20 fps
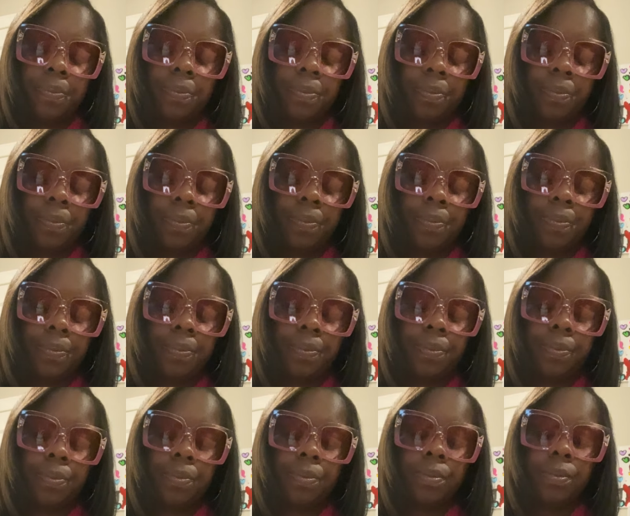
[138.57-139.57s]

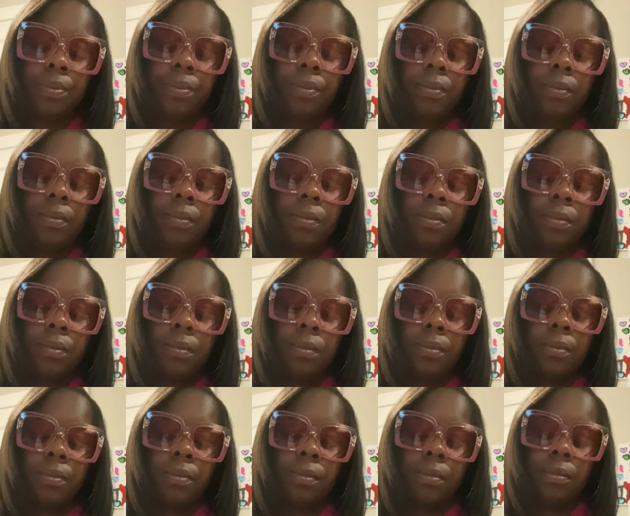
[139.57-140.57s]

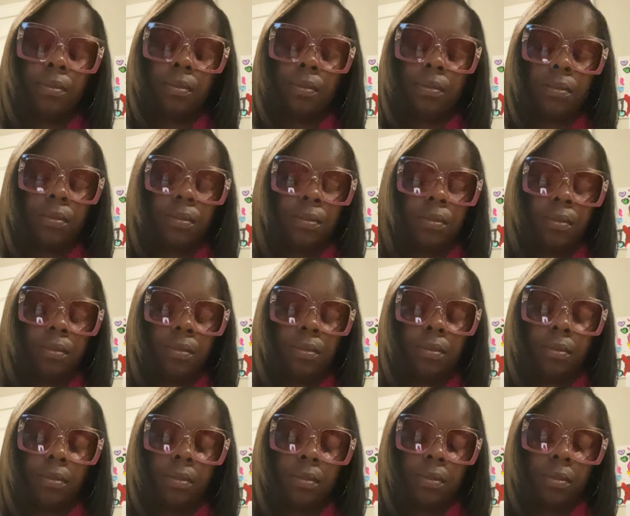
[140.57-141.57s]

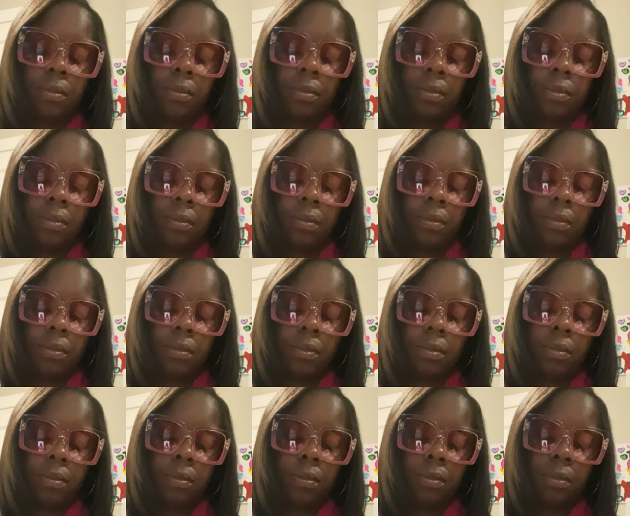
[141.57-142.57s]

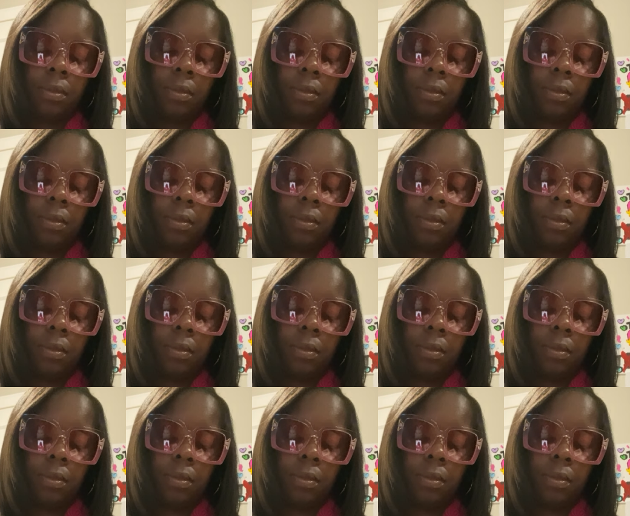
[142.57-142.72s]
No one is speaking in this clip.